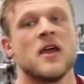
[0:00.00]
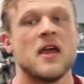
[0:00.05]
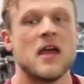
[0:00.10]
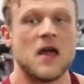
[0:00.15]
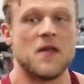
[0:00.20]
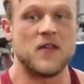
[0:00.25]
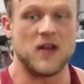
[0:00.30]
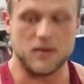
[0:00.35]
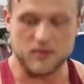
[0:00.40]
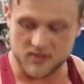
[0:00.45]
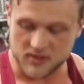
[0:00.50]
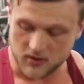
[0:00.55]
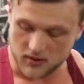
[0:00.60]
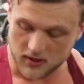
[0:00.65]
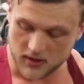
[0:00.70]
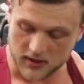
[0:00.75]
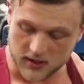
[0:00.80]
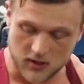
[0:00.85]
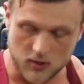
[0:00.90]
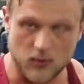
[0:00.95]
And then I'm still
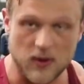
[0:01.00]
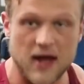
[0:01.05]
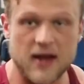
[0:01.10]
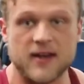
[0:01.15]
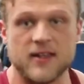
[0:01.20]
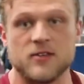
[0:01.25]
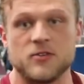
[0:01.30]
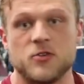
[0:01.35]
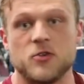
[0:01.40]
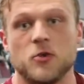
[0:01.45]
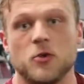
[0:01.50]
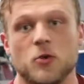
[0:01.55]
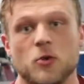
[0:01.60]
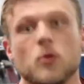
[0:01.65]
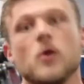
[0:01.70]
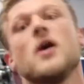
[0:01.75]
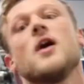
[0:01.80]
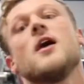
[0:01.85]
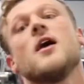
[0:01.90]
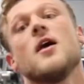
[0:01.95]
going to go right
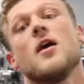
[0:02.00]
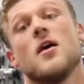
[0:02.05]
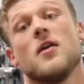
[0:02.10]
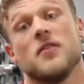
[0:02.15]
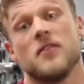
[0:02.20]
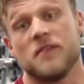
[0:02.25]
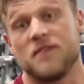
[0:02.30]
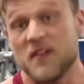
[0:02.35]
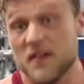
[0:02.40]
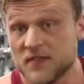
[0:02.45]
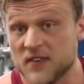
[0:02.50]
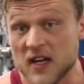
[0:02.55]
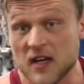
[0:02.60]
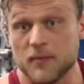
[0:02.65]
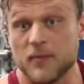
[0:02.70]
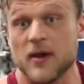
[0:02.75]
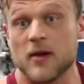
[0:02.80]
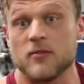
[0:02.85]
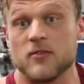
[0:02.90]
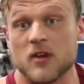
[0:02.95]
into the
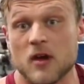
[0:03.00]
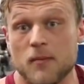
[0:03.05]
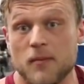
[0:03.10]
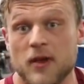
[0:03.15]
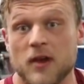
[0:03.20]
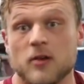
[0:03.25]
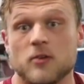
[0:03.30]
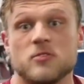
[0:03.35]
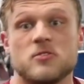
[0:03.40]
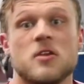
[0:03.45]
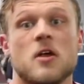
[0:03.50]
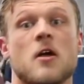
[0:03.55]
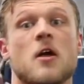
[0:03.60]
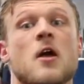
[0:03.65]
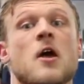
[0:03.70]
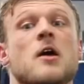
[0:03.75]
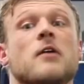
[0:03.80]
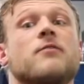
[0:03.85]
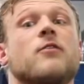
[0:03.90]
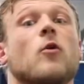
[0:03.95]
15-pound dumbbells
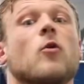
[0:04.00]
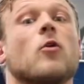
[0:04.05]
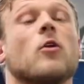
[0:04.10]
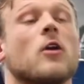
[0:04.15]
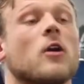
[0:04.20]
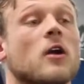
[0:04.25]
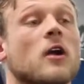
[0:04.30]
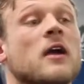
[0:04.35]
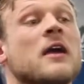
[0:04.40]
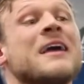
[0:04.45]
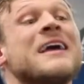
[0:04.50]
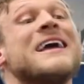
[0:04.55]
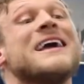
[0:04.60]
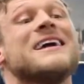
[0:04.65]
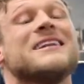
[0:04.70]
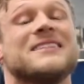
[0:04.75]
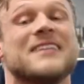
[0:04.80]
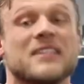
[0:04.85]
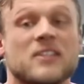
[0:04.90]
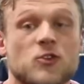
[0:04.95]
for
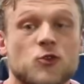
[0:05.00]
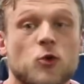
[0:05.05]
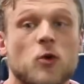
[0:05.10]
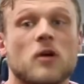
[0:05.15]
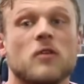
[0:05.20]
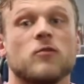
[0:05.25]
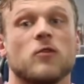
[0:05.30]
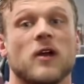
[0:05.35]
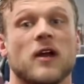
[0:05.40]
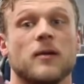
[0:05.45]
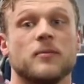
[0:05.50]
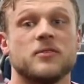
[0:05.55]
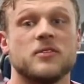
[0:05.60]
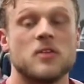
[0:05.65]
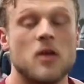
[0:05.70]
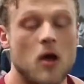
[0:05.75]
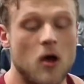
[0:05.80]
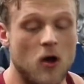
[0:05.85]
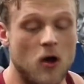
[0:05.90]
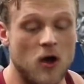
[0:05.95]
10 to 12 reps
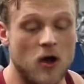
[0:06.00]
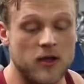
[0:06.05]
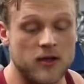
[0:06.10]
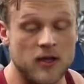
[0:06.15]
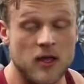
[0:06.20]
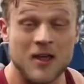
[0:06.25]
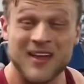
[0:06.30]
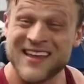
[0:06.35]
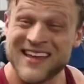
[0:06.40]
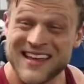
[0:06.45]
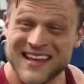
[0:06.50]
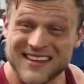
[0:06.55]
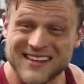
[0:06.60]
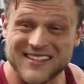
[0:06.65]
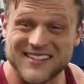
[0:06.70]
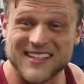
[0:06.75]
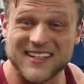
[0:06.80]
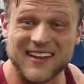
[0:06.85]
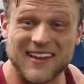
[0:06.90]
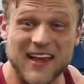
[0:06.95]
on the
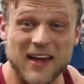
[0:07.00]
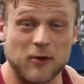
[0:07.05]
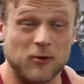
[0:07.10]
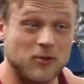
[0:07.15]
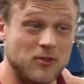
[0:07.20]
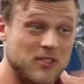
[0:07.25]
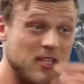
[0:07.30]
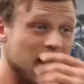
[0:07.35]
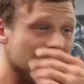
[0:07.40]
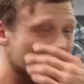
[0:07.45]
seated laterals.